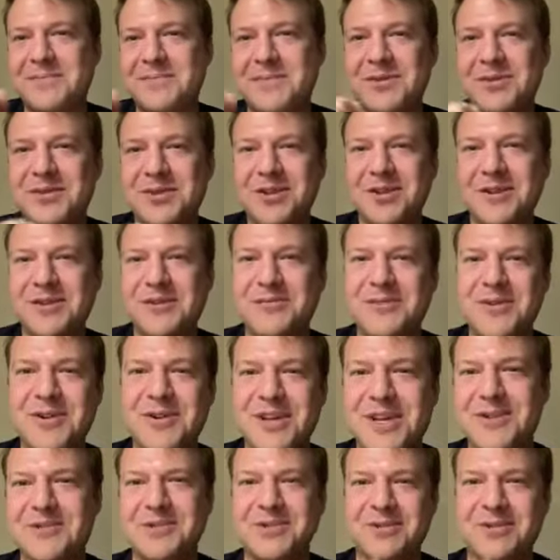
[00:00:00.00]
People, we're
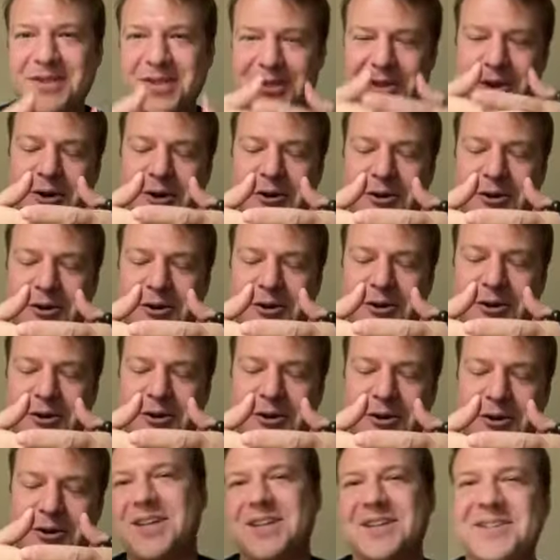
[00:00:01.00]
here doing the hard
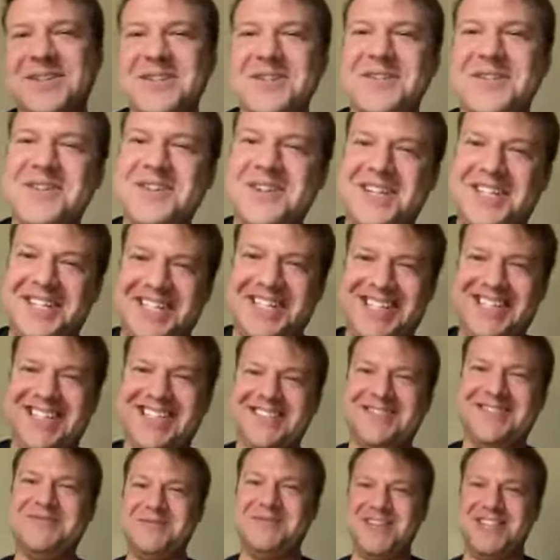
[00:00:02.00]
work.
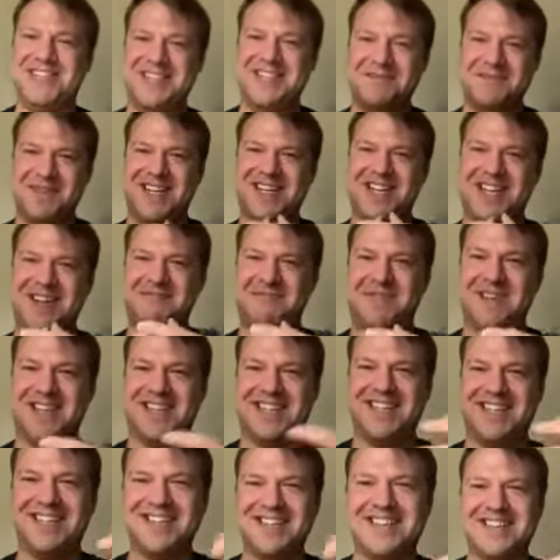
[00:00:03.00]
Really
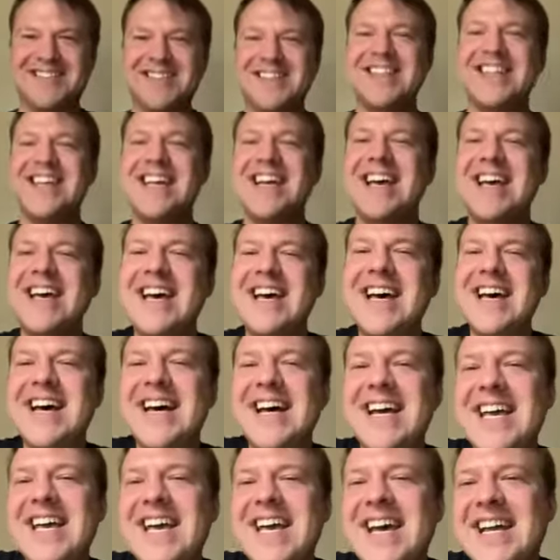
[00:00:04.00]
becoming,
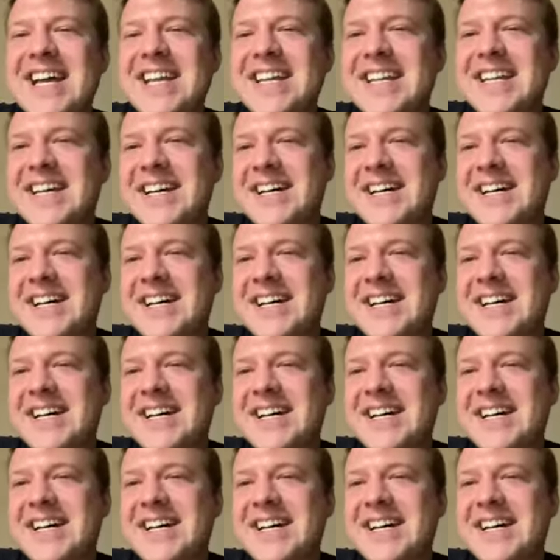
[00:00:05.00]
and